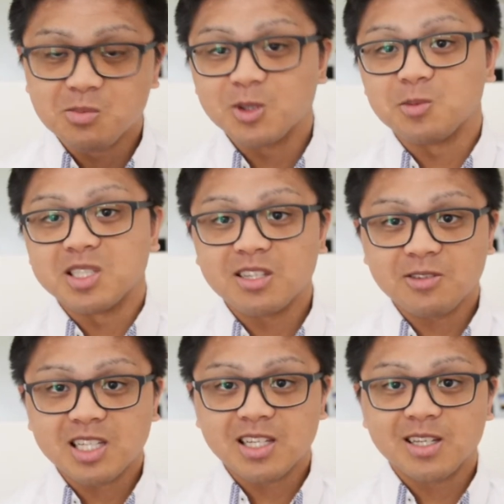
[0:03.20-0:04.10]
More
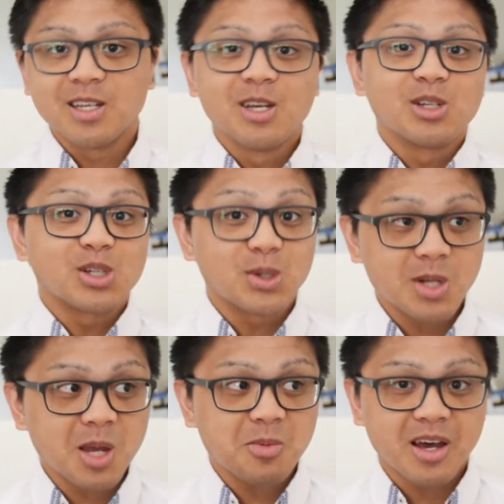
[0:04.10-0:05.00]
specifically, should
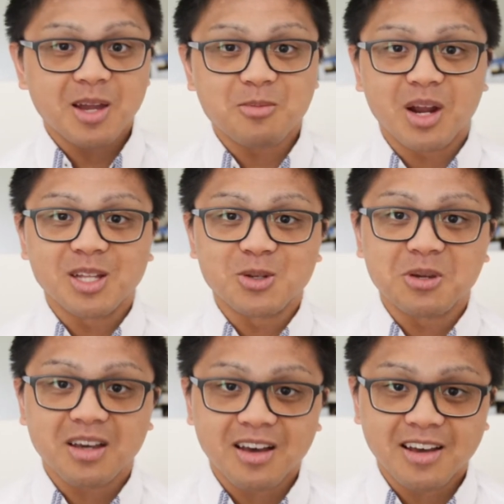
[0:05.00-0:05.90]
I buy a brand new
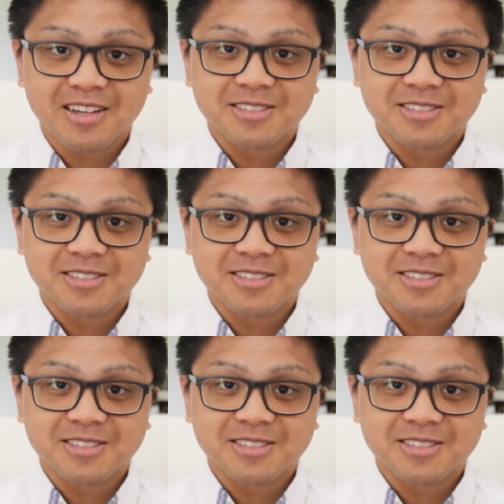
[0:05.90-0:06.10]
car?